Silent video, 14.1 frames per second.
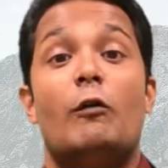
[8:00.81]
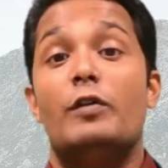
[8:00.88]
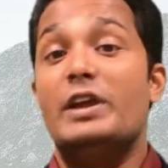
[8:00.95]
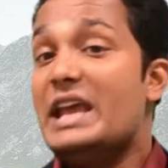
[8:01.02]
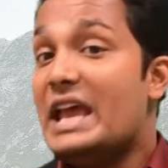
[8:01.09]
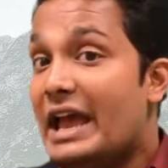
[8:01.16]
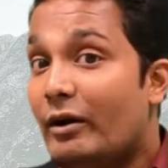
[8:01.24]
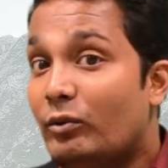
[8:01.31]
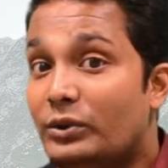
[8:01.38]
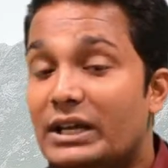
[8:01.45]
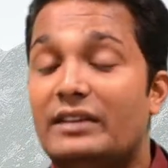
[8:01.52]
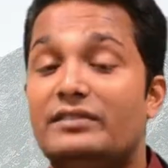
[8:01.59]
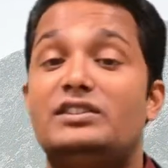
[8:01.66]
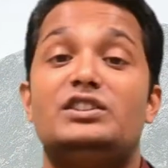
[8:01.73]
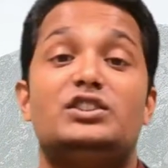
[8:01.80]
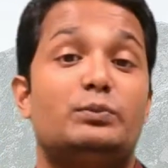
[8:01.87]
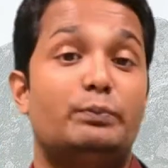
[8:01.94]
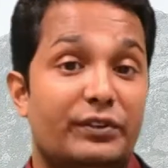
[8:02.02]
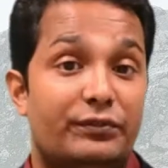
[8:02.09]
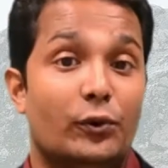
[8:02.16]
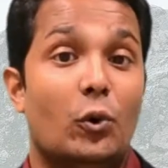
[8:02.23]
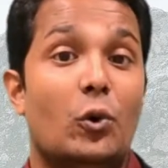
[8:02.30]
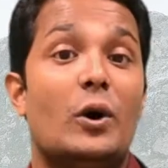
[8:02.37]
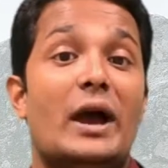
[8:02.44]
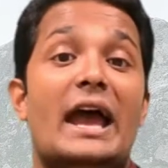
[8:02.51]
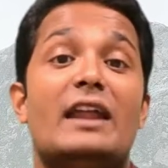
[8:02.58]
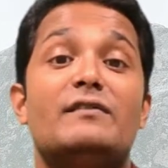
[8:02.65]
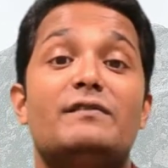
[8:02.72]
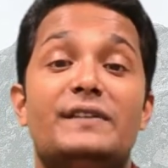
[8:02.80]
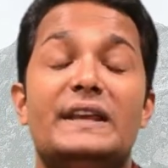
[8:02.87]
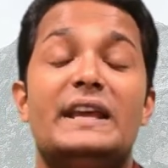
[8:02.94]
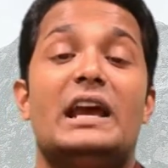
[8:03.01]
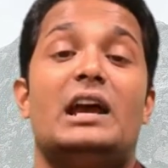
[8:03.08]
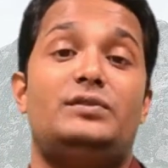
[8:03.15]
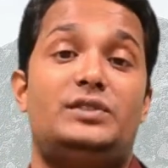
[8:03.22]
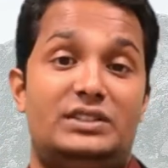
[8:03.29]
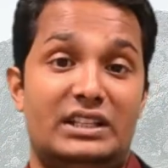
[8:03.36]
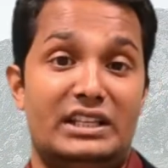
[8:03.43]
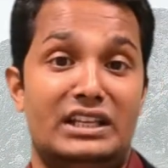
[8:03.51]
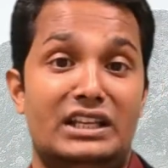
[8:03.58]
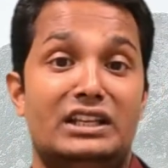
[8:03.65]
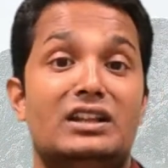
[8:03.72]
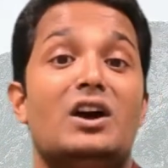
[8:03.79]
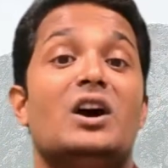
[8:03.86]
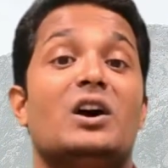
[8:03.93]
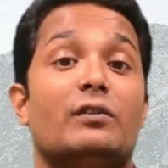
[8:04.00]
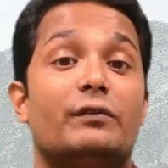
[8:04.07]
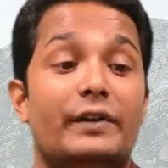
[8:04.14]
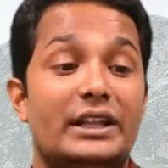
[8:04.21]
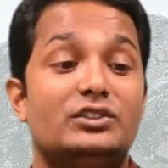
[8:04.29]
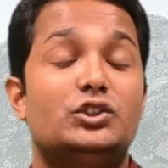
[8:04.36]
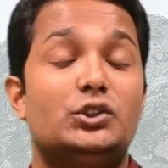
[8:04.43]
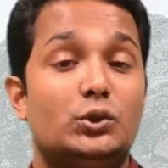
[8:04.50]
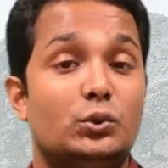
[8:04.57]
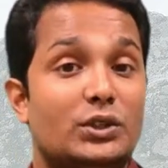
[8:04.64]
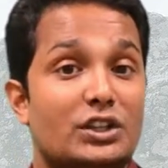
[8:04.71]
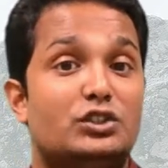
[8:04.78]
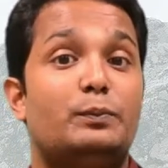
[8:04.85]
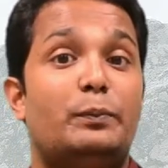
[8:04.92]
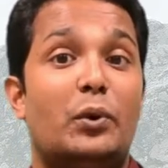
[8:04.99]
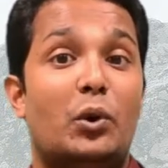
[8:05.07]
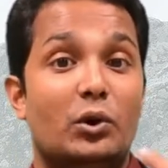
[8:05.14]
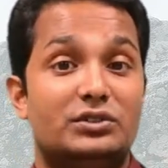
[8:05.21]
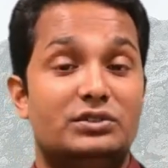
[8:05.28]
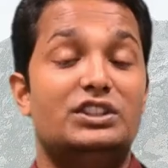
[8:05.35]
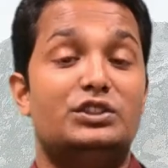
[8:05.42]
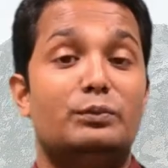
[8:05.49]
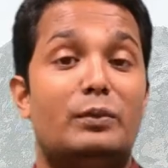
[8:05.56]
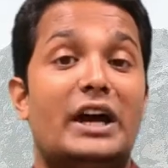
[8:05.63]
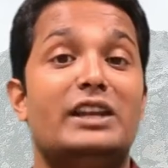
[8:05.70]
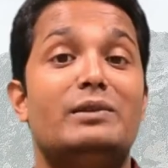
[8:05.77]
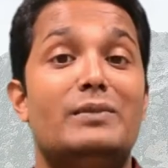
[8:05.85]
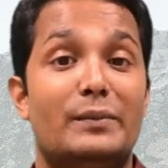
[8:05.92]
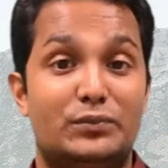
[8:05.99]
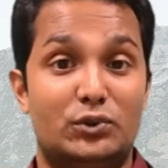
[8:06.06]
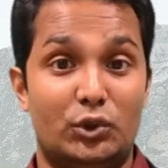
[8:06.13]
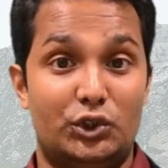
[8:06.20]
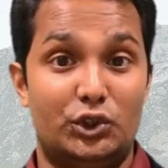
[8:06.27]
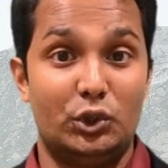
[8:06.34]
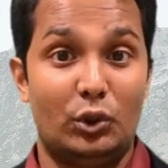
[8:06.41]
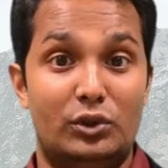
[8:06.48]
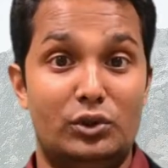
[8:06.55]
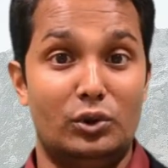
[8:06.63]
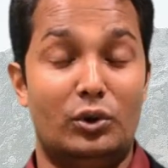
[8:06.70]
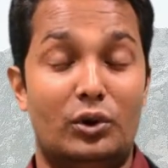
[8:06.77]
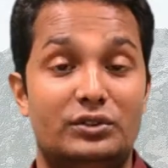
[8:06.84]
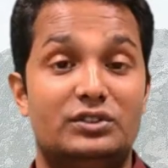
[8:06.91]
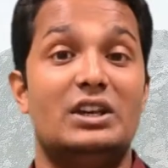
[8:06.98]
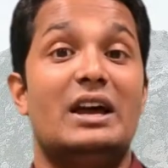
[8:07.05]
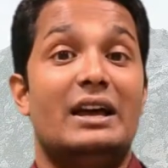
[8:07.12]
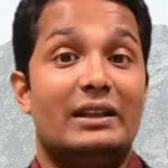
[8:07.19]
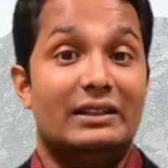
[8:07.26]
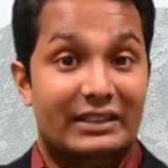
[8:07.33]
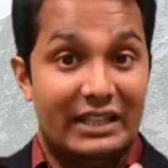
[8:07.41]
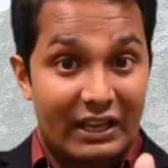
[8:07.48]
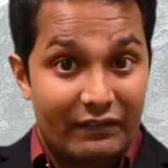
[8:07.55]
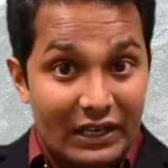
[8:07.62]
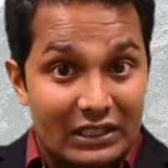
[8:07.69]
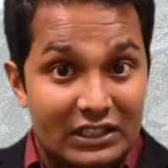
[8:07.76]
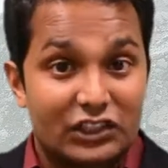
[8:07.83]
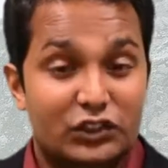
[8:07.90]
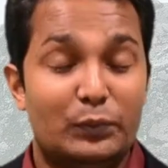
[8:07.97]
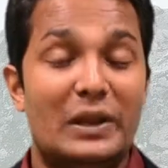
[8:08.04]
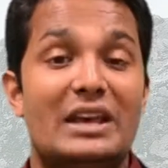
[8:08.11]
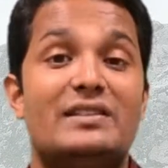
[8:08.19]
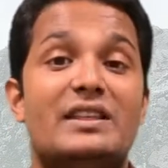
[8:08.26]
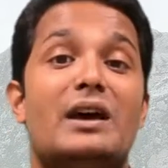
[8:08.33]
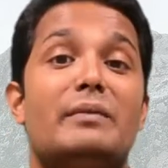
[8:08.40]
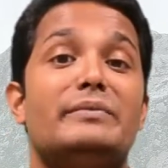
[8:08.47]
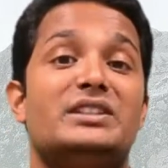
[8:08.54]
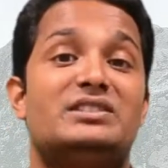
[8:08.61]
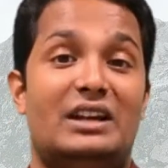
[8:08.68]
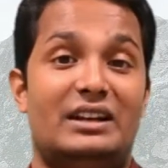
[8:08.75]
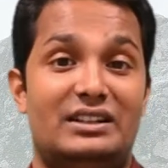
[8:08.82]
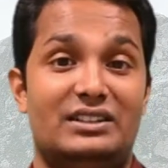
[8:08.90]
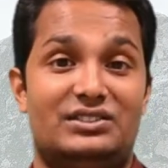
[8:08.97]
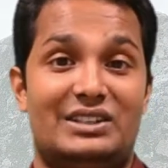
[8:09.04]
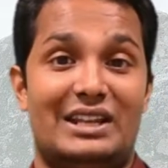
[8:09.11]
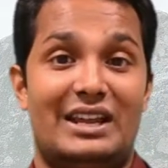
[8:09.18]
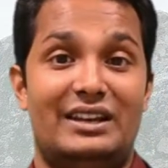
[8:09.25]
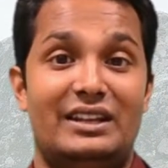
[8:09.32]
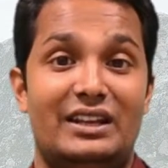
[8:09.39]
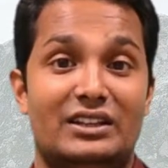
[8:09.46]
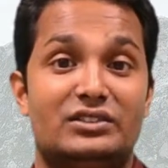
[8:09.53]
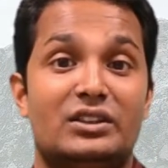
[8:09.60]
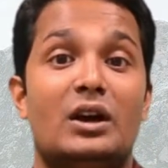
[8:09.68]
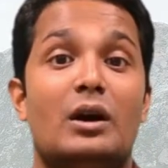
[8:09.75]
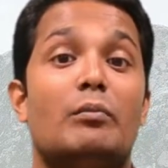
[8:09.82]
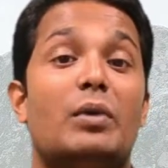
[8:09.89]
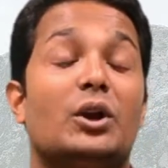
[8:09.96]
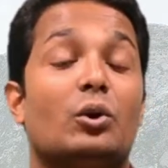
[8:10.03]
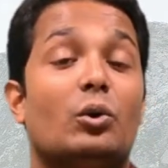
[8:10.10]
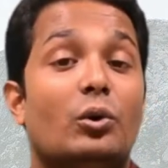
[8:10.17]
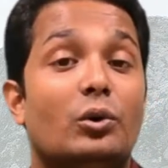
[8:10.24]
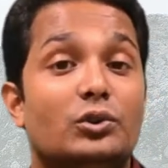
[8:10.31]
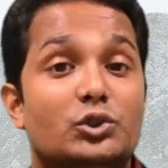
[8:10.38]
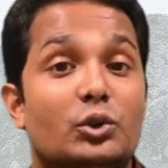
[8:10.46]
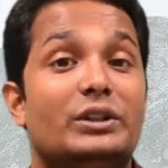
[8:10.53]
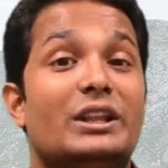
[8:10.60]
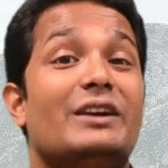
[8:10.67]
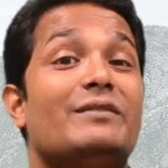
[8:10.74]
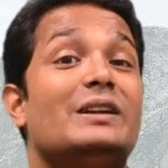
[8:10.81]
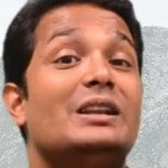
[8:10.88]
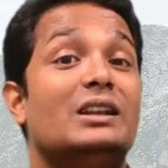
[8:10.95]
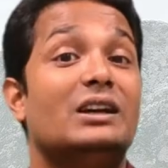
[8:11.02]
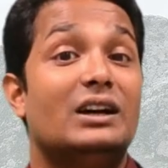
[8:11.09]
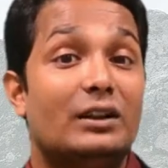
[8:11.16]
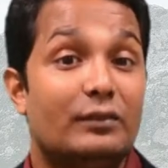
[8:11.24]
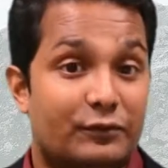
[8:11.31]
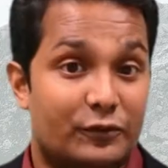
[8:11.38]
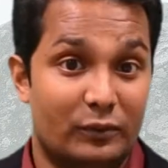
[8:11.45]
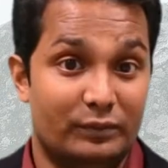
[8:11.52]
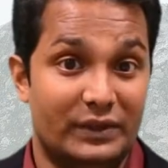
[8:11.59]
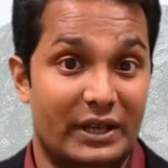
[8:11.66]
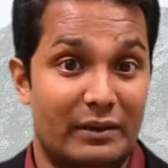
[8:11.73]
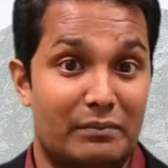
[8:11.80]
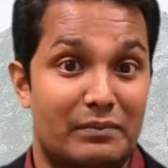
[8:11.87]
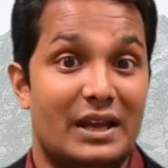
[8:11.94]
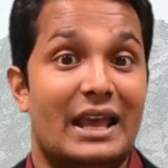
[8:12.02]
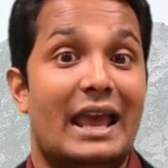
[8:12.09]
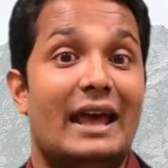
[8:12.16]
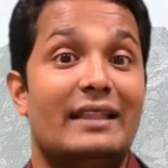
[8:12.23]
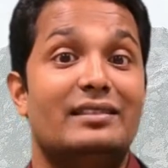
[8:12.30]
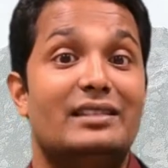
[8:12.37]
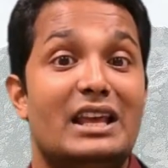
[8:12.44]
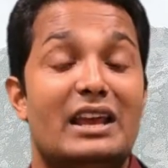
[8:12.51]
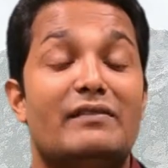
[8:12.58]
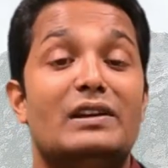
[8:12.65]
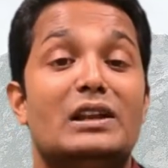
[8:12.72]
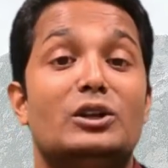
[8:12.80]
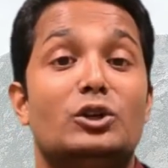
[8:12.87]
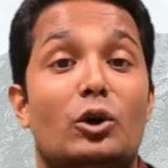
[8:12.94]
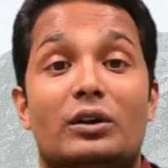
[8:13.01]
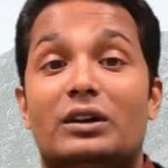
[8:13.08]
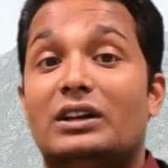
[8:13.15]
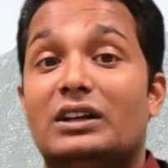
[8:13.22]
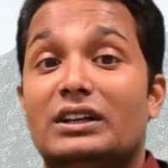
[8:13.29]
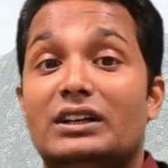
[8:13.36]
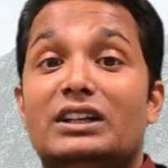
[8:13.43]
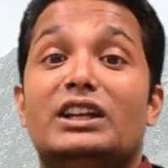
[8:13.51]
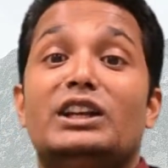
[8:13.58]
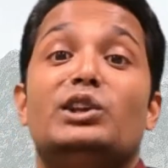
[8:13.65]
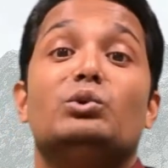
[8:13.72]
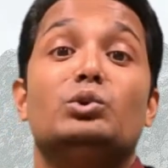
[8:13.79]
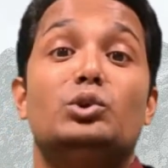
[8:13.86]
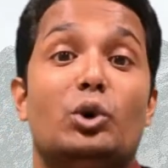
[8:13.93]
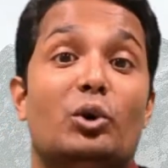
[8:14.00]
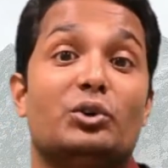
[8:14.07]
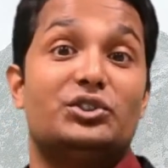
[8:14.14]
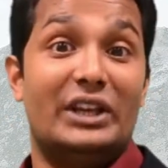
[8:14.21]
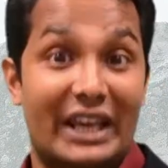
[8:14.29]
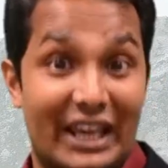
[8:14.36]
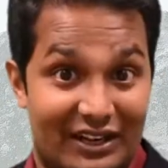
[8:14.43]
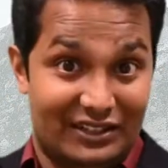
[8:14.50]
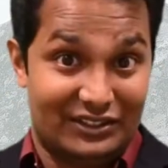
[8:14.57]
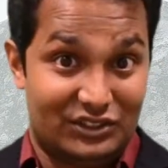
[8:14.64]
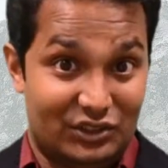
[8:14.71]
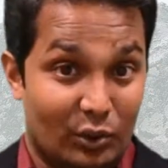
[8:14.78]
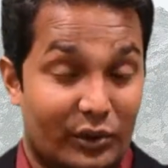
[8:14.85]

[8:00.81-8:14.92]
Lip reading: We have done this before and we have seen when students post these mind maps or short notes, they will display their misunderstandings, but also they will learn from them and they will not continue those errors.